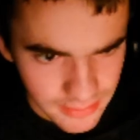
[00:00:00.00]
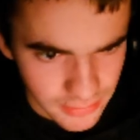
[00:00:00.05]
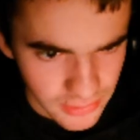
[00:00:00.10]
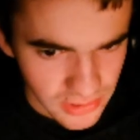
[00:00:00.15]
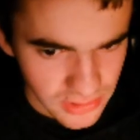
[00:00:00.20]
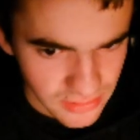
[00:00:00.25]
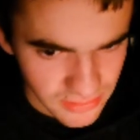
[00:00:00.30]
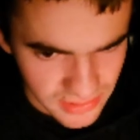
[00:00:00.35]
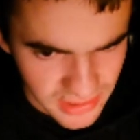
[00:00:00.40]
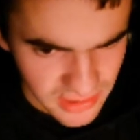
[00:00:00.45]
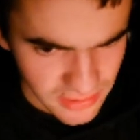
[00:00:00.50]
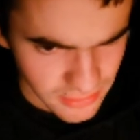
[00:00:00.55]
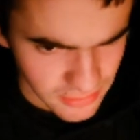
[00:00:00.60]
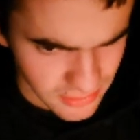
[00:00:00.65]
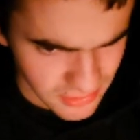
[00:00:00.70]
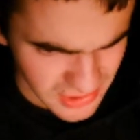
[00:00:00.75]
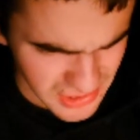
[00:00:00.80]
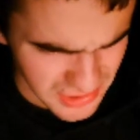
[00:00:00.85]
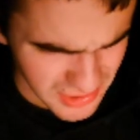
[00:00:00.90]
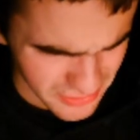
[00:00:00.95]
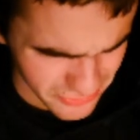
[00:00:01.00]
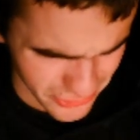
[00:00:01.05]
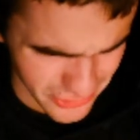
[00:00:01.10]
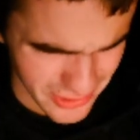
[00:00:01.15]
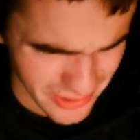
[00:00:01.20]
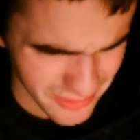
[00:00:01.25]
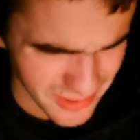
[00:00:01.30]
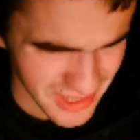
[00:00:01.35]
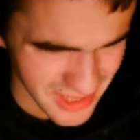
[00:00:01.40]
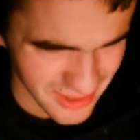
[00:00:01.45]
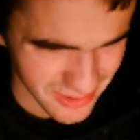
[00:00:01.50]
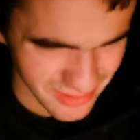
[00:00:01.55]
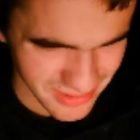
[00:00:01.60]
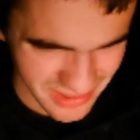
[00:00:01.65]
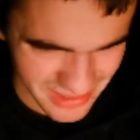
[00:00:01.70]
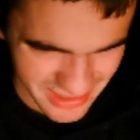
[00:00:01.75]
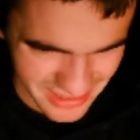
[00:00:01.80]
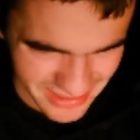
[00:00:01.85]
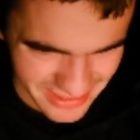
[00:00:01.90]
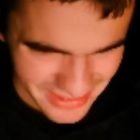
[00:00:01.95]
but didn't do it very well.
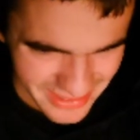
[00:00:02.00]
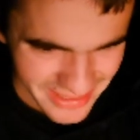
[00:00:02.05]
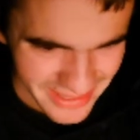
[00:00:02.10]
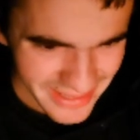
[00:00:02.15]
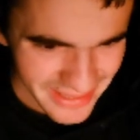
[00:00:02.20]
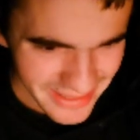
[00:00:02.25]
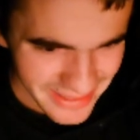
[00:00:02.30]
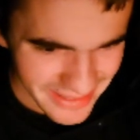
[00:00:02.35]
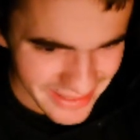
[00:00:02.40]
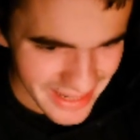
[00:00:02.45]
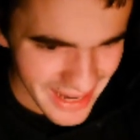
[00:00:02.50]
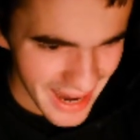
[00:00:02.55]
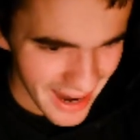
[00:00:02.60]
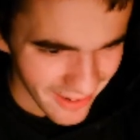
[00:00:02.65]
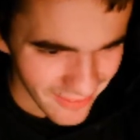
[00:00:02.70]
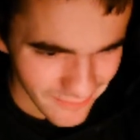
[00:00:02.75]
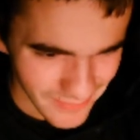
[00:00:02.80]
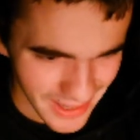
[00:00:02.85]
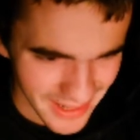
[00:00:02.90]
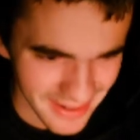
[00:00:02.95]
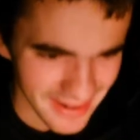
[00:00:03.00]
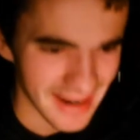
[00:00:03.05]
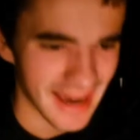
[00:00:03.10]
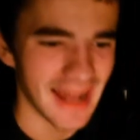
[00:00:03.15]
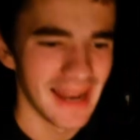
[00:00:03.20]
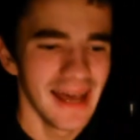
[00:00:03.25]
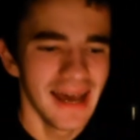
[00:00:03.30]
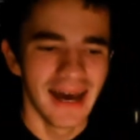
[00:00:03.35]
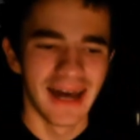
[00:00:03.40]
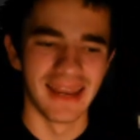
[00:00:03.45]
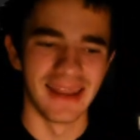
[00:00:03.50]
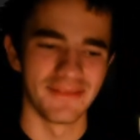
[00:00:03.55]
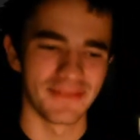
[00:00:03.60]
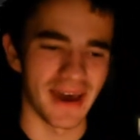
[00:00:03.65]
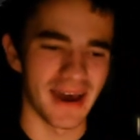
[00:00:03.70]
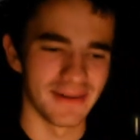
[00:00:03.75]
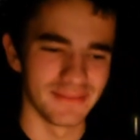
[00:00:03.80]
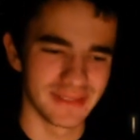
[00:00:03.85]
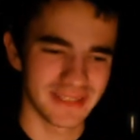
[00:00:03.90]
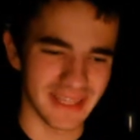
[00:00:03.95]
Yeah, oh my god, I love that.
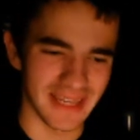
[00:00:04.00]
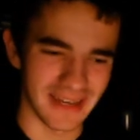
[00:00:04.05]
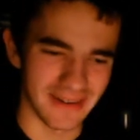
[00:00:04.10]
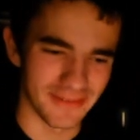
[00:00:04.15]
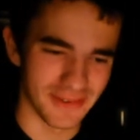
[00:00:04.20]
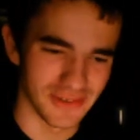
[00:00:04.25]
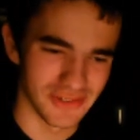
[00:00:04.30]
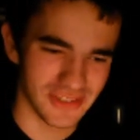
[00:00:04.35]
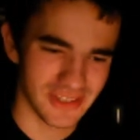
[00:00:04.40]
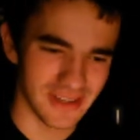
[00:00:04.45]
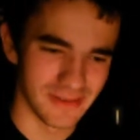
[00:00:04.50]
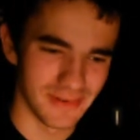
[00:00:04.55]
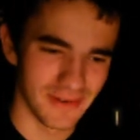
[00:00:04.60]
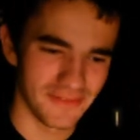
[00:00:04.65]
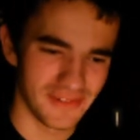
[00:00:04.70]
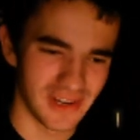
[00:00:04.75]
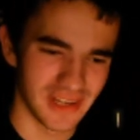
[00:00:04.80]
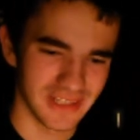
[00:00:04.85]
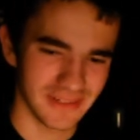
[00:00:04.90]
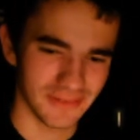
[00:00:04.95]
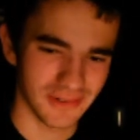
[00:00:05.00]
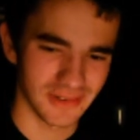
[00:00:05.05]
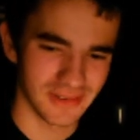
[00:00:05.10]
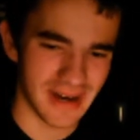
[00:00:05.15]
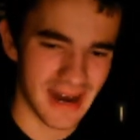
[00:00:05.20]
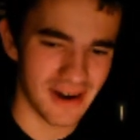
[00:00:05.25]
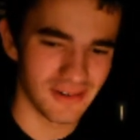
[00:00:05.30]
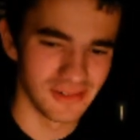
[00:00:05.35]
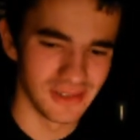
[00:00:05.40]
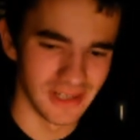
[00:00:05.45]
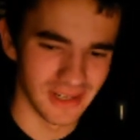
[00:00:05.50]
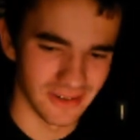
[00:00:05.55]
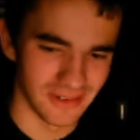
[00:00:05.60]
I'm sick of your stupid philosophical outlook